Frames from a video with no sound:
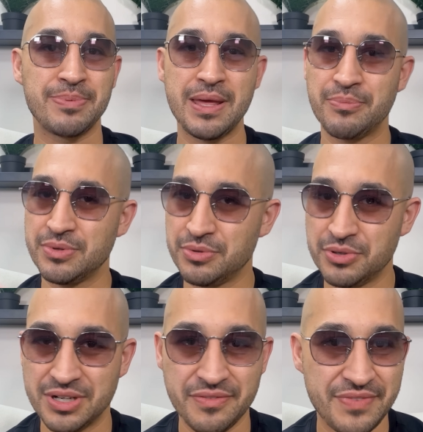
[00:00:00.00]
People
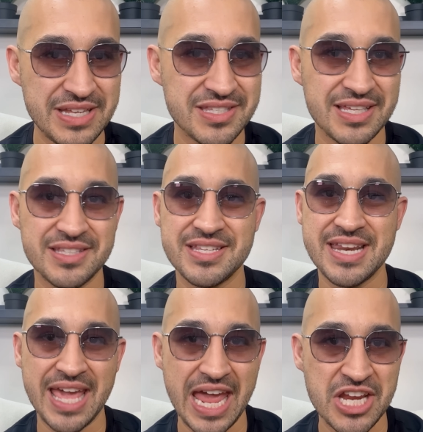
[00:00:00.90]
were investing in
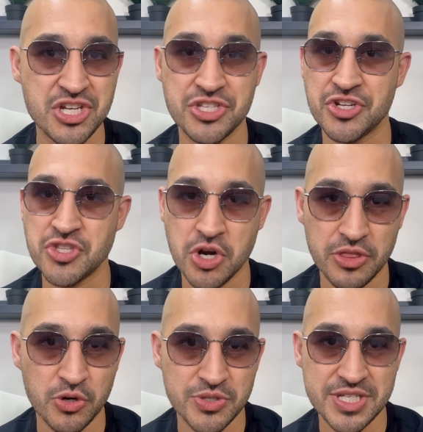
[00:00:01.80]
syndications or starting
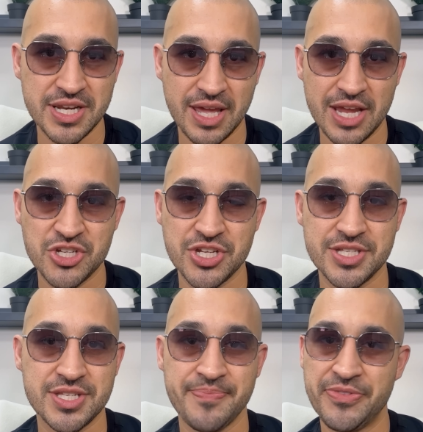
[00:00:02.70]
their own
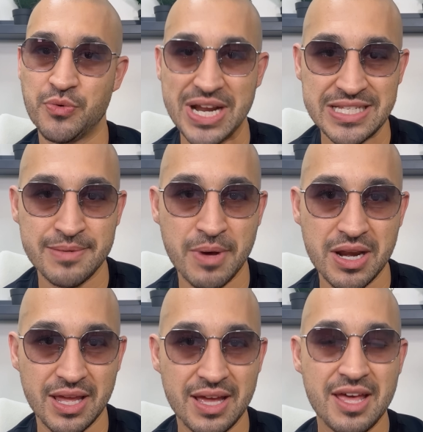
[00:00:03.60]
syndications, raising
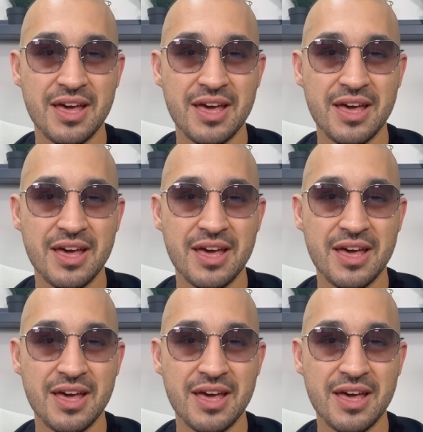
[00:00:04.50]
money.